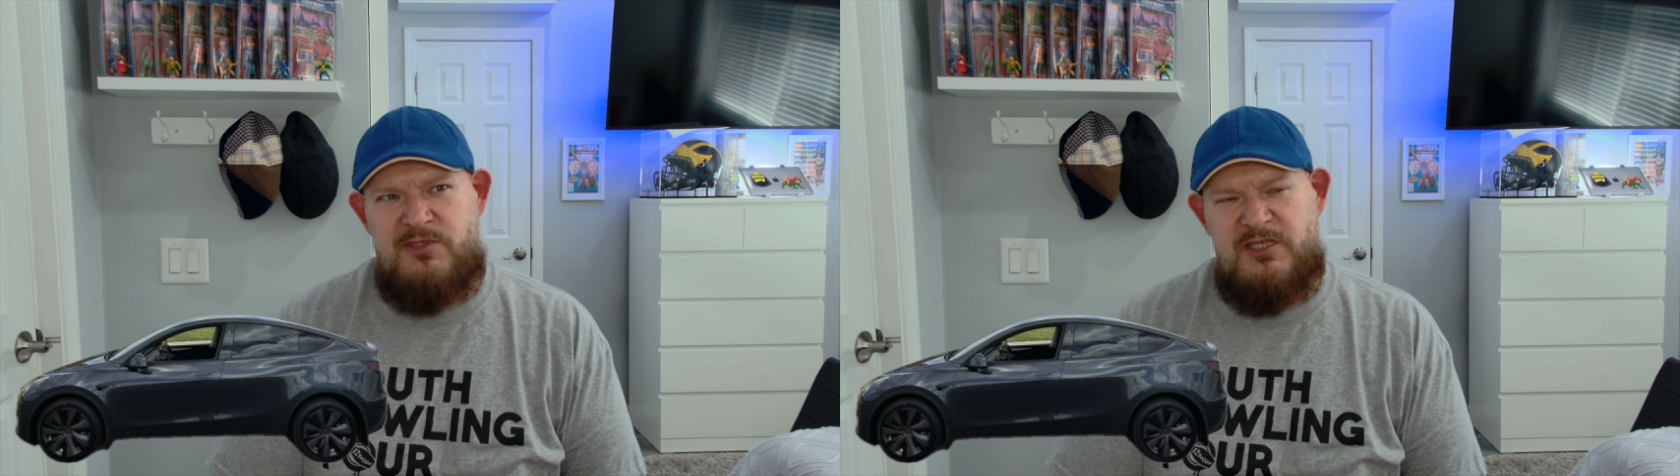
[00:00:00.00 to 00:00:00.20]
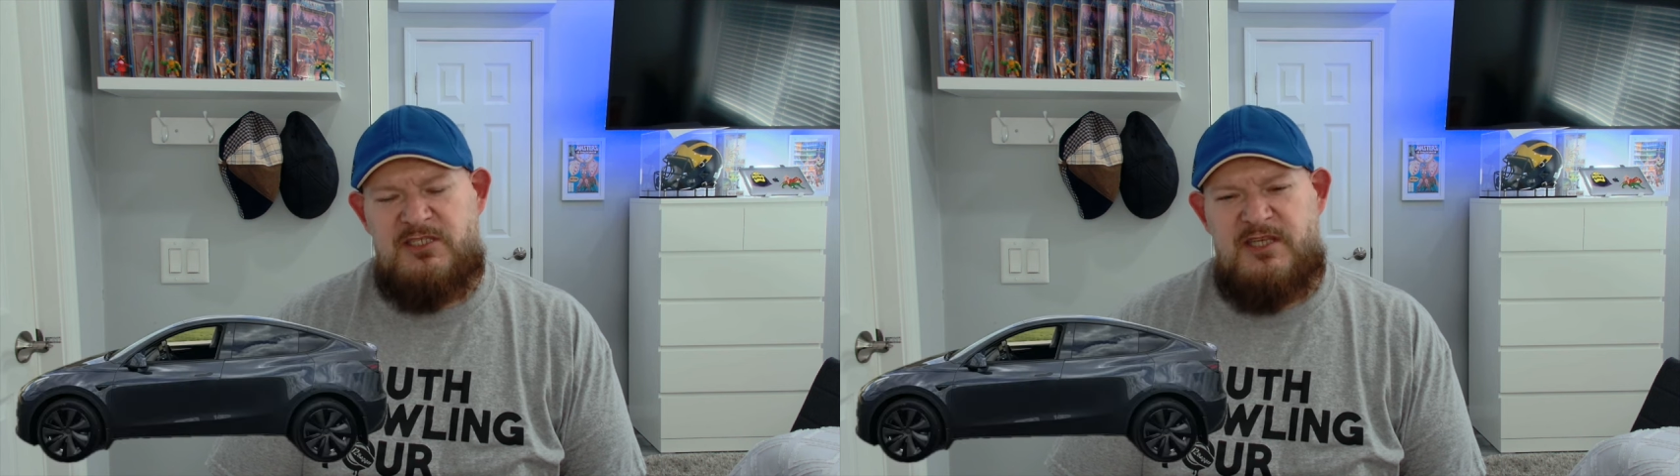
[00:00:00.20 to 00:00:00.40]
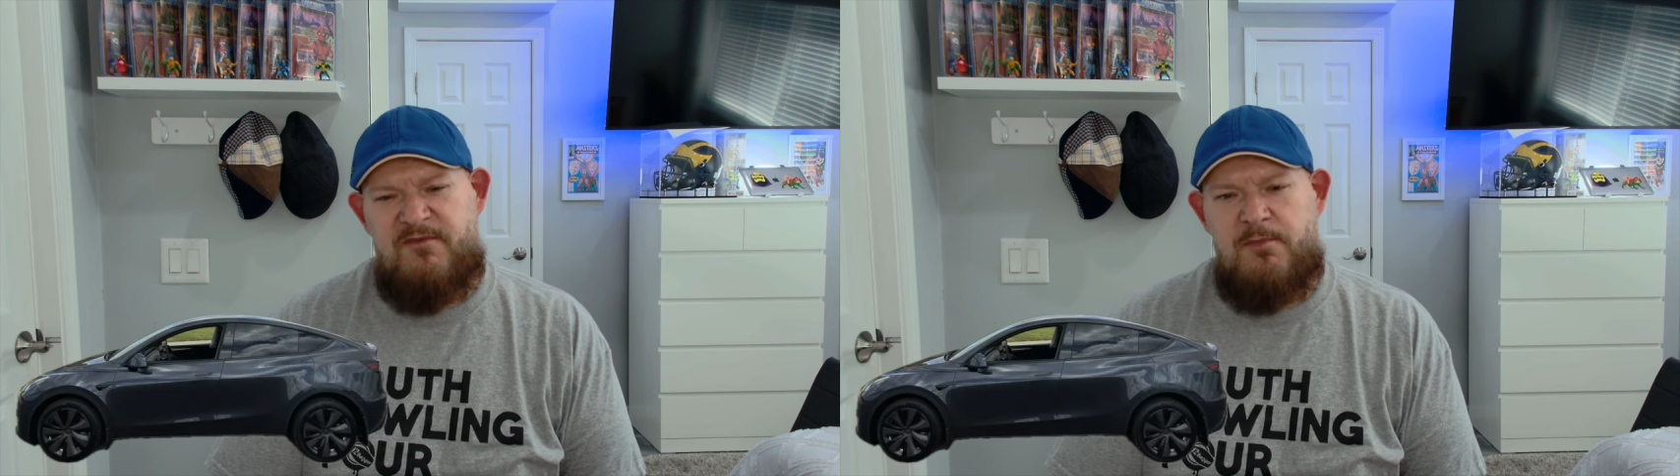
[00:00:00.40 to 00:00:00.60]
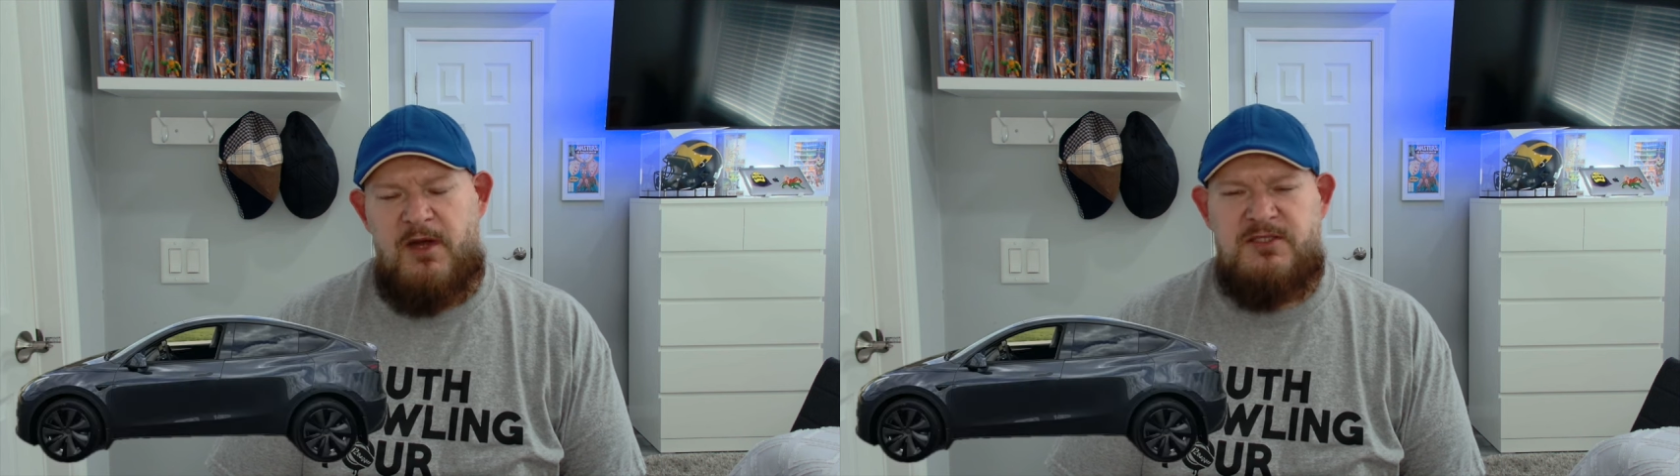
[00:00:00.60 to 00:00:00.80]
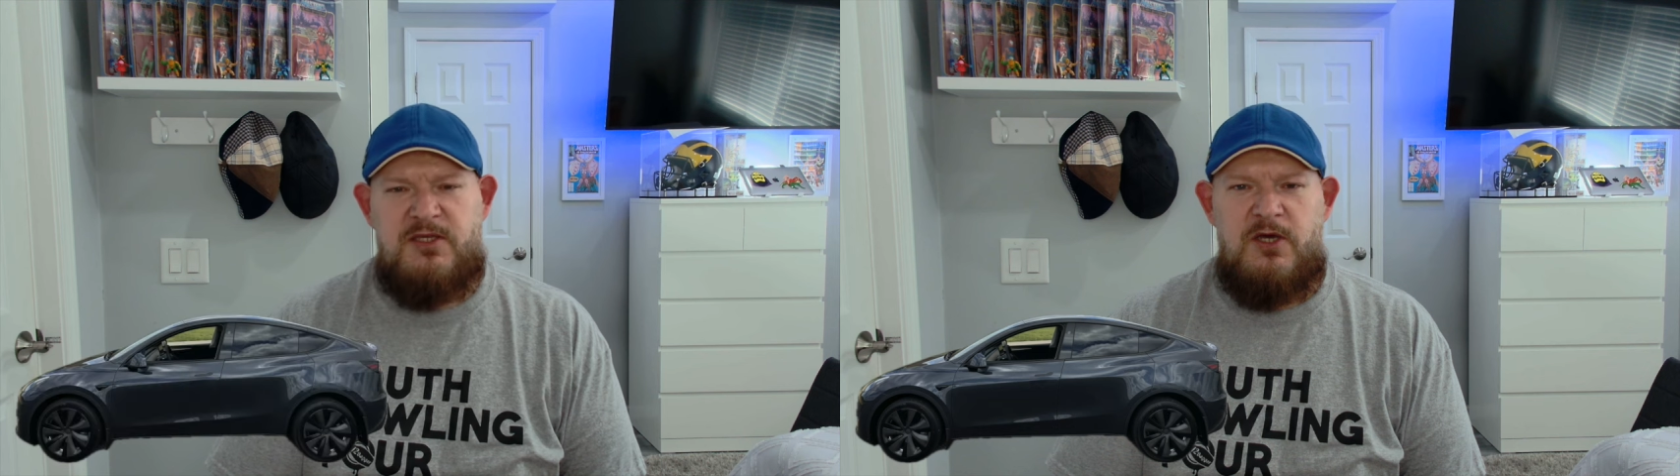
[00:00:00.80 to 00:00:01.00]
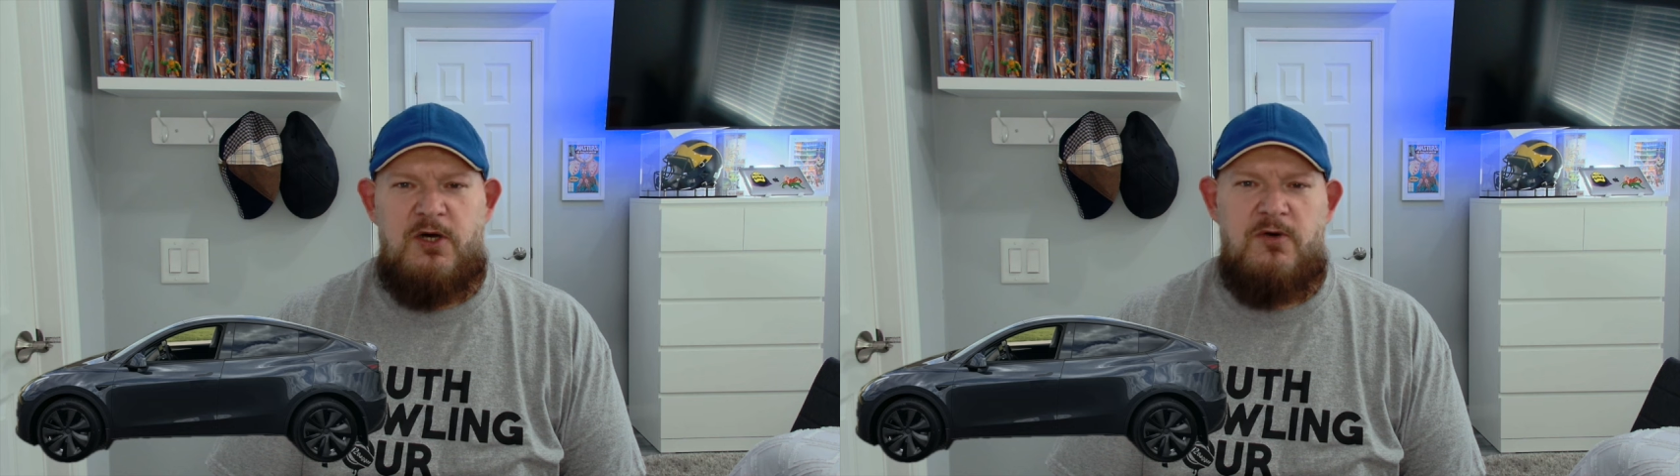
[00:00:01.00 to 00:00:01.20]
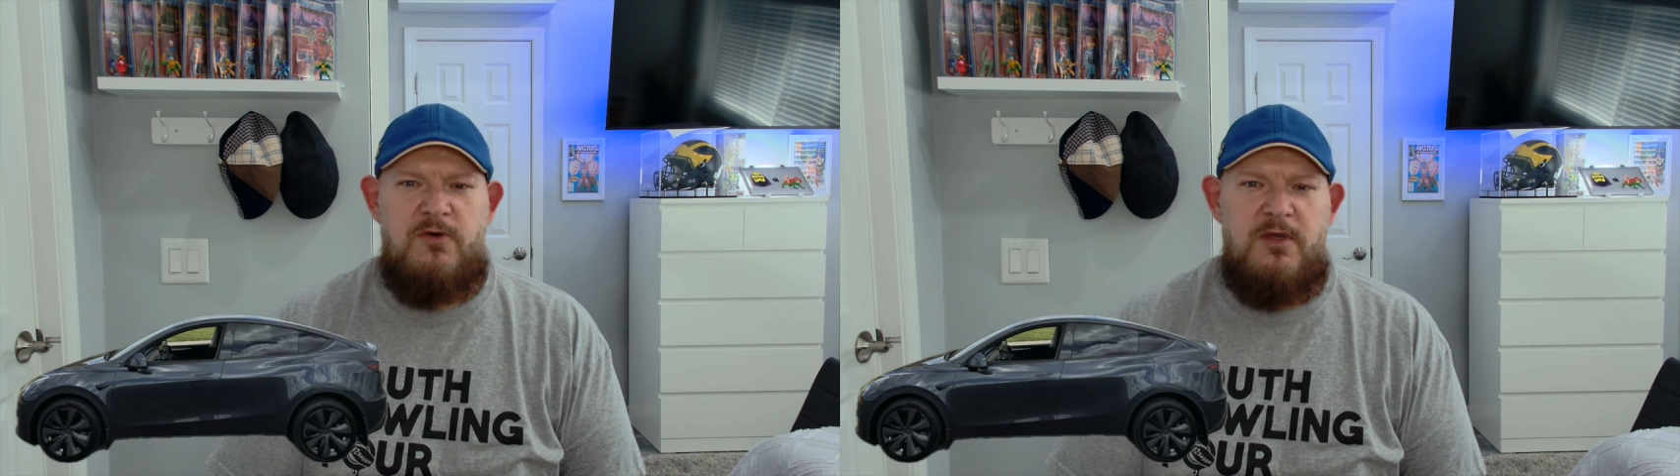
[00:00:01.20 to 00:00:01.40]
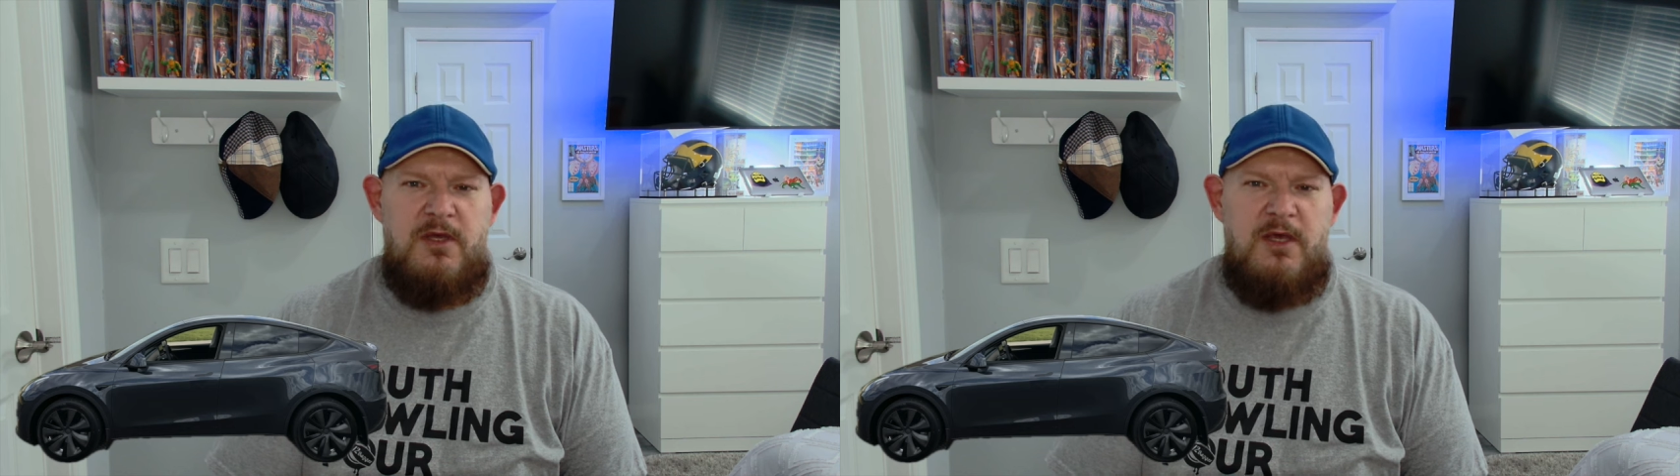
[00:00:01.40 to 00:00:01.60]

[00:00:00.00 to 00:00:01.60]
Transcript: six, seven months ago.